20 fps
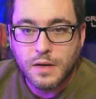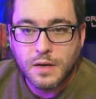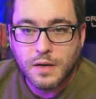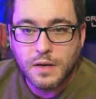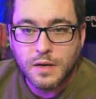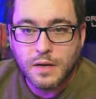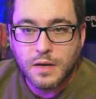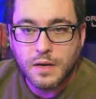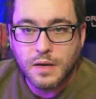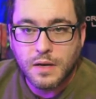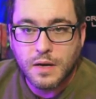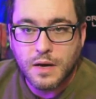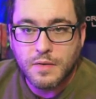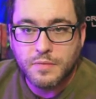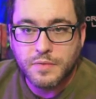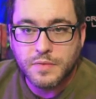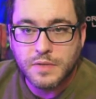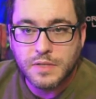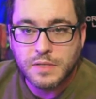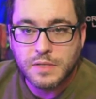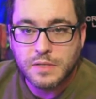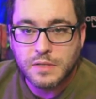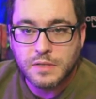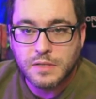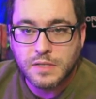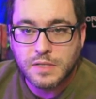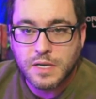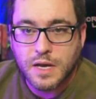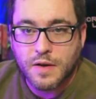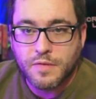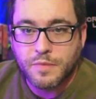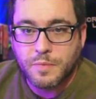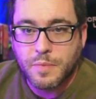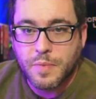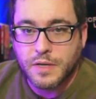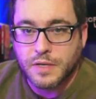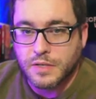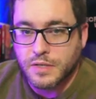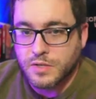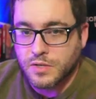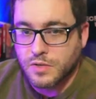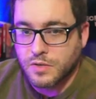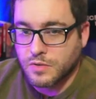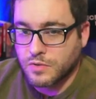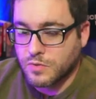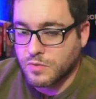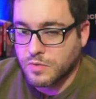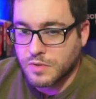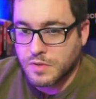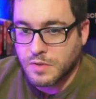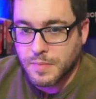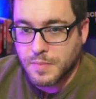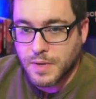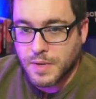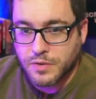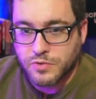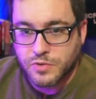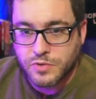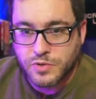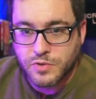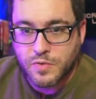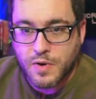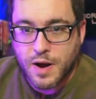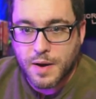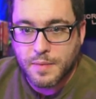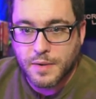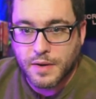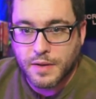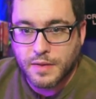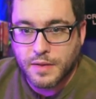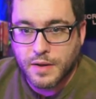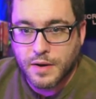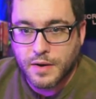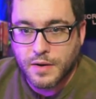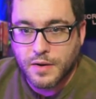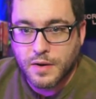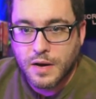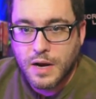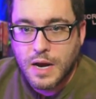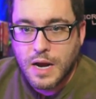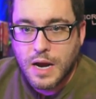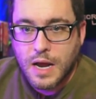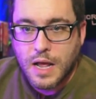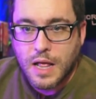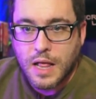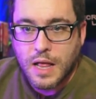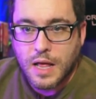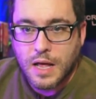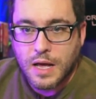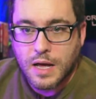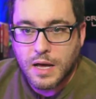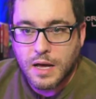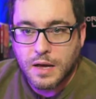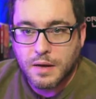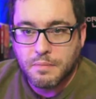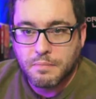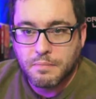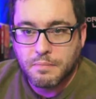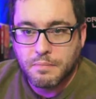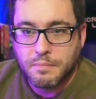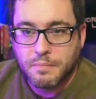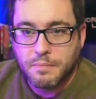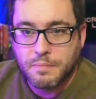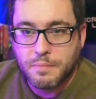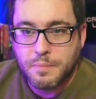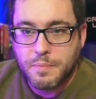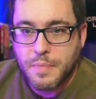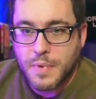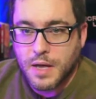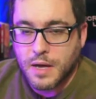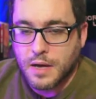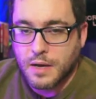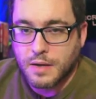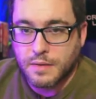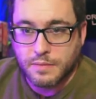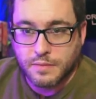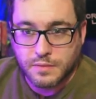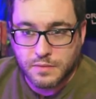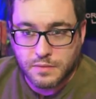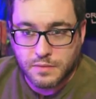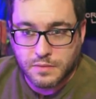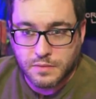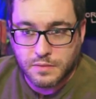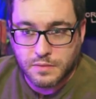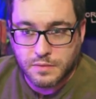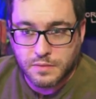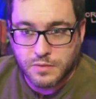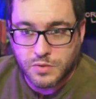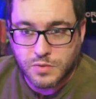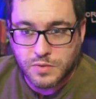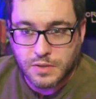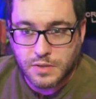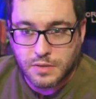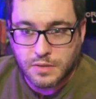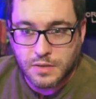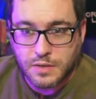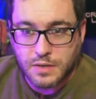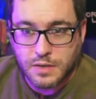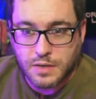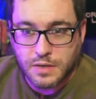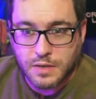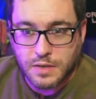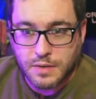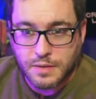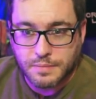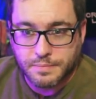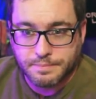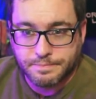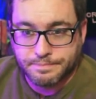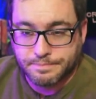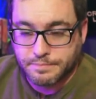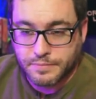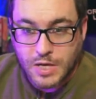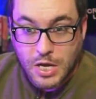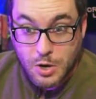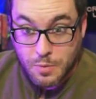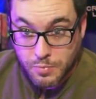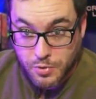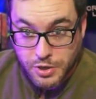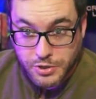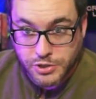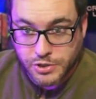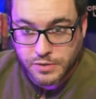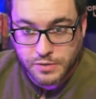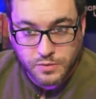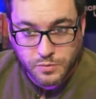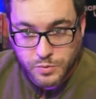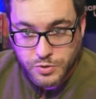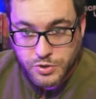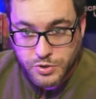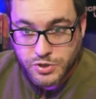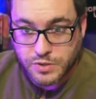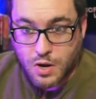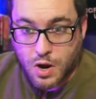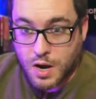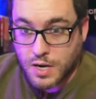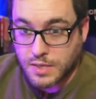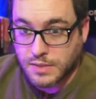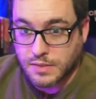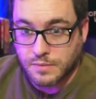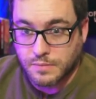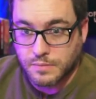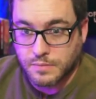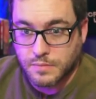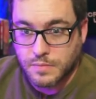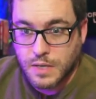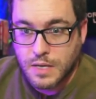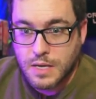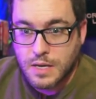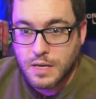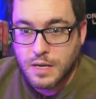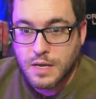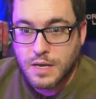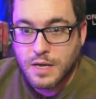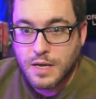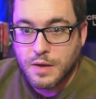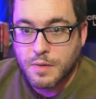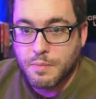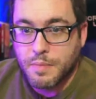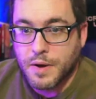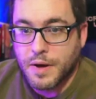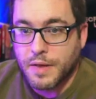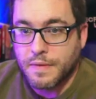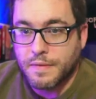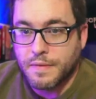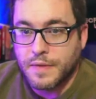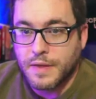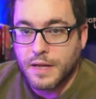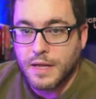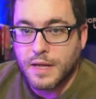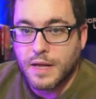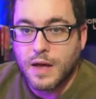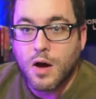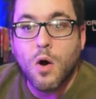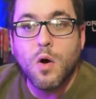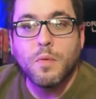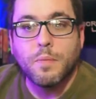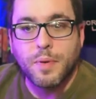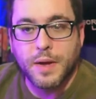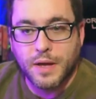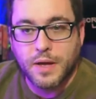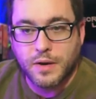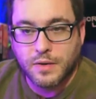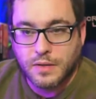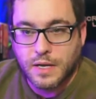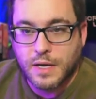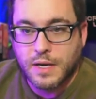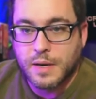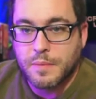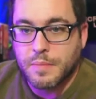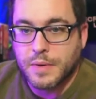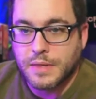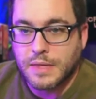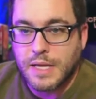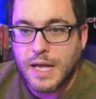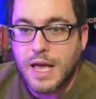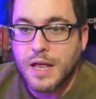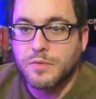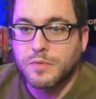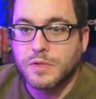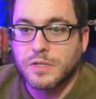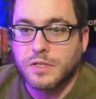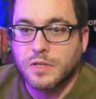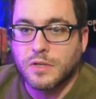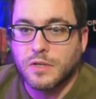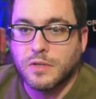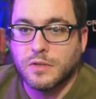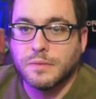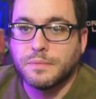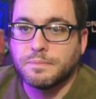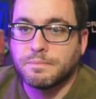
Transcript: uh, of his stuff, but he's doing some extra scribing in there um, uh, using uh, airbrushing, which is awesome. But the, oh, panel lining, but the end result